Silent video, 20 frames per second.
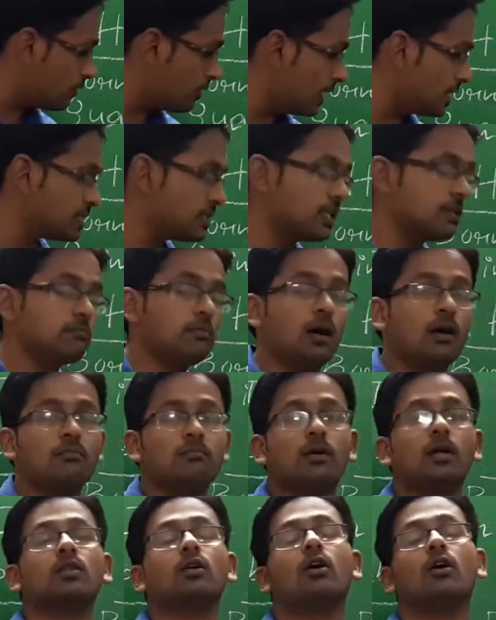Hazrat
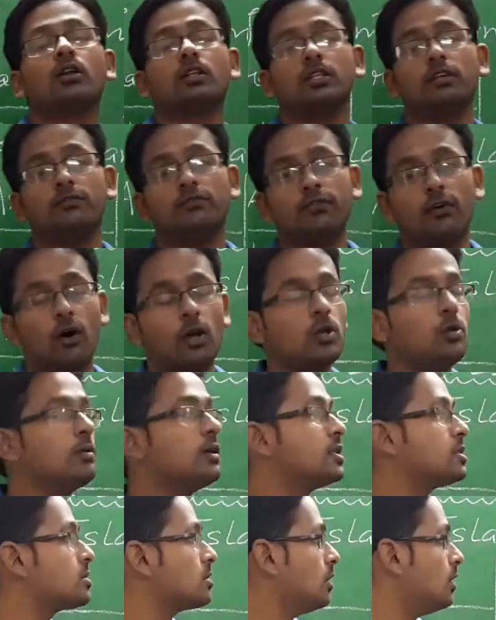Muhammad or the
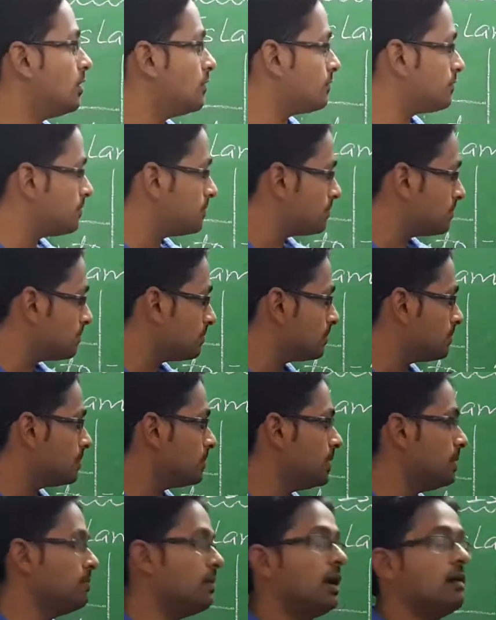followers of
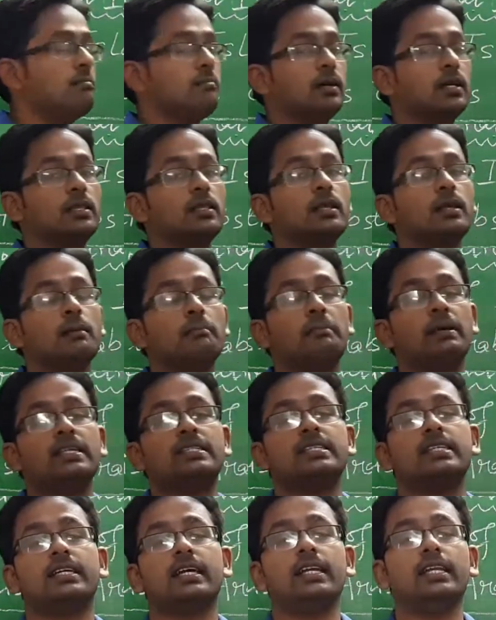the Muhammad
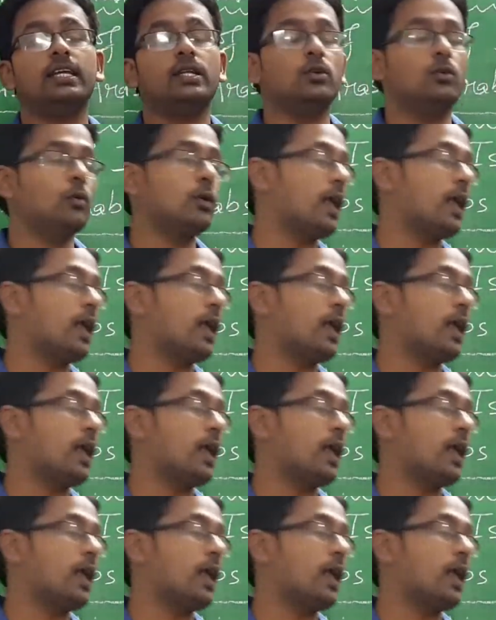basically known